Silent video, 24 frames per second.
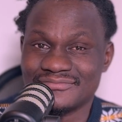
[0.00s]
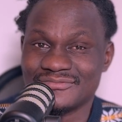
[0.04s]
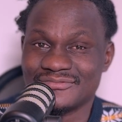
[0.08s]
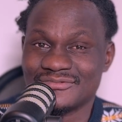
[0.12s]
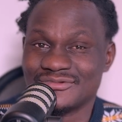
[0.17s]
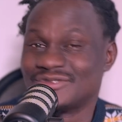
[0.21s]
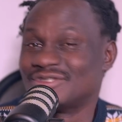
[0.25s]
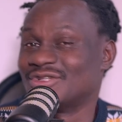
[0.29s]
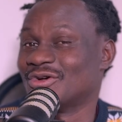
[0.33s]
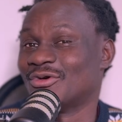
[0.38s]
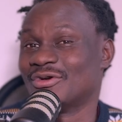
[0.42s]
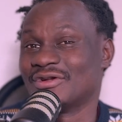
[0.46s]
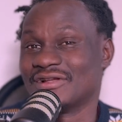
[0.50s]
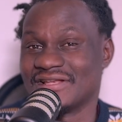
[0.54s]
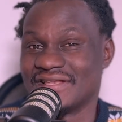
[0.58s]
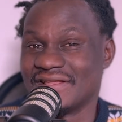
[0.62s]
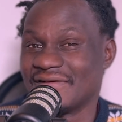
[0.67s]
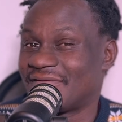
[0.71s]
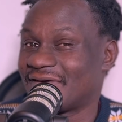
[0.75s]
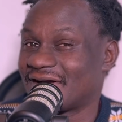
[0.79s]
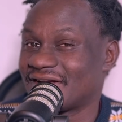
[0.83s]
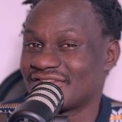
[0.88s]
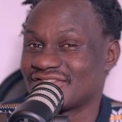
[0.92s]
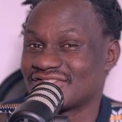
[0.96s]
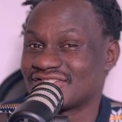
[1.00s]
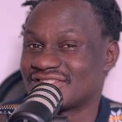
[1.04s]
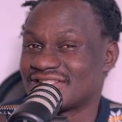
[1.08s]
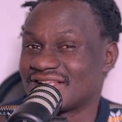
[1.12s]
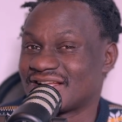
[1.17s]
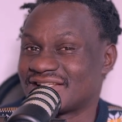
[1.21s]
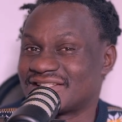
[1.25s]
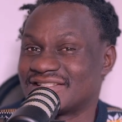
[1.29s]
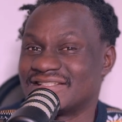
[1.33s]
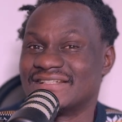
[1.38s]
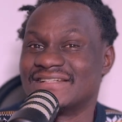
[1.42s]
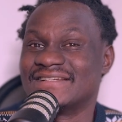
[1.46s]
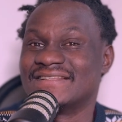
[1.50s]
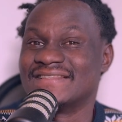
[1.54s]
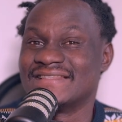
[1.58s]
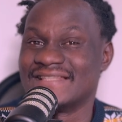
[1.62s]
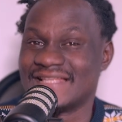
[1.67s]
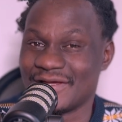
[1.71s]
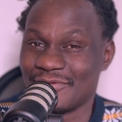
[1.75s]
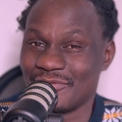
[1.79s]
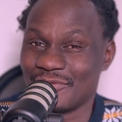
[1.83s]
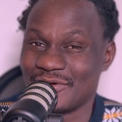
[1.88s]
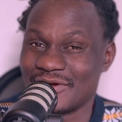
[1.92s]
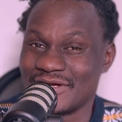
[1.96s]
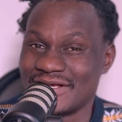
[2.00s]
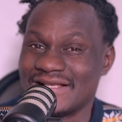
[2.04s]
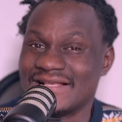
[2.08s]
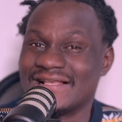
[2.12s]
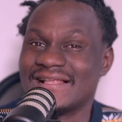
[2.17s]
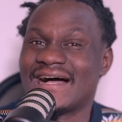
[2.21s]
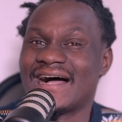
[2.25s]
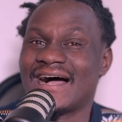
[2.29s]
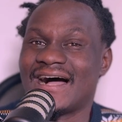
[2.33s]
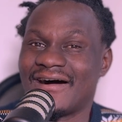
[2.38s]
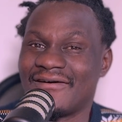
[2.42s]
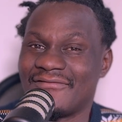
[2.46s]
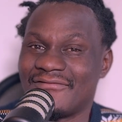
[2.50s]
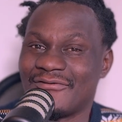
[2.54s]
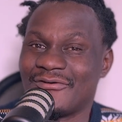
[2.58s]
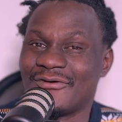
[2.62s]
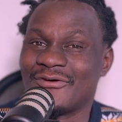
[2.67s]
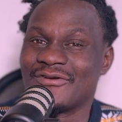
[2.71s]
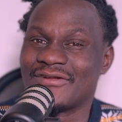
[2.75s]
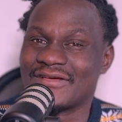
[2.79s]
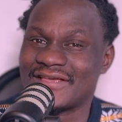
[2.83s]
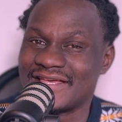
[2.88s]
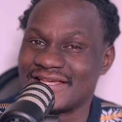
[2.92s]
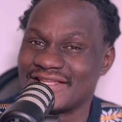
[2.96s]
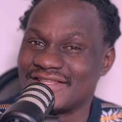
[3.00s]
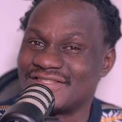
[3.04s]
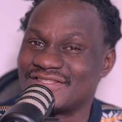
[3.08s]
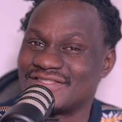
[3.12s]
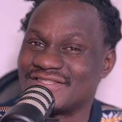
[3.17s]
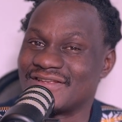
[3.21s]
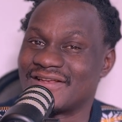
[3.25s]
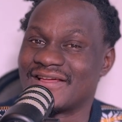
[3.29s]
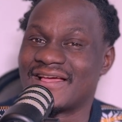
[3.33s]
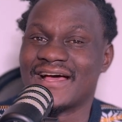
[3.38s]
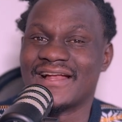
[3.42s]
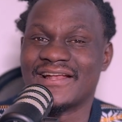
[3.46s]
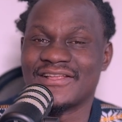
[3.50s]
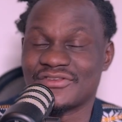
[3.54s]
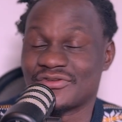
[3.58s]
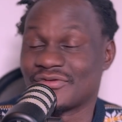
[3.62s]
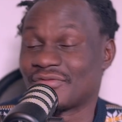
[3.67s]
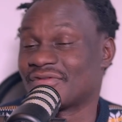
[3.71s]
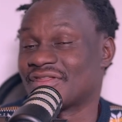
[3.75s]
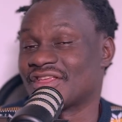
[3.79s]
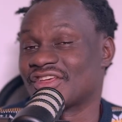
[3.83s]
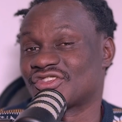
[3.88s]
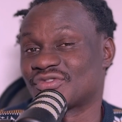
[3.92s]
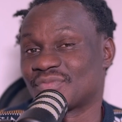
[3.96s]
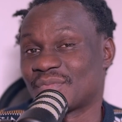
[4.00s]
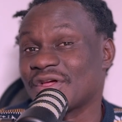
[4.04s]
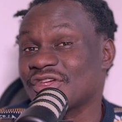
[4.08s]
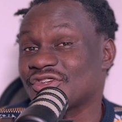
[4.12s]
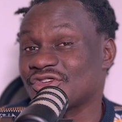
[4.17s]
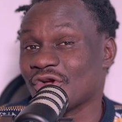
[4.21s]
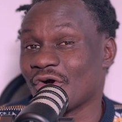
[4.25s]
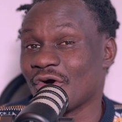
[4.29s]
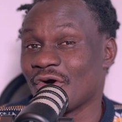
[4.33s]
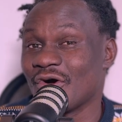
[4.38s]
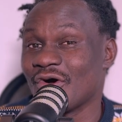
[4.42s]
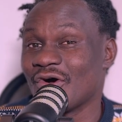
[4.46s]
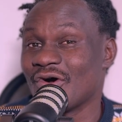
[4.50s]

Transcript: The only difference is that they will have all kids regardless of their special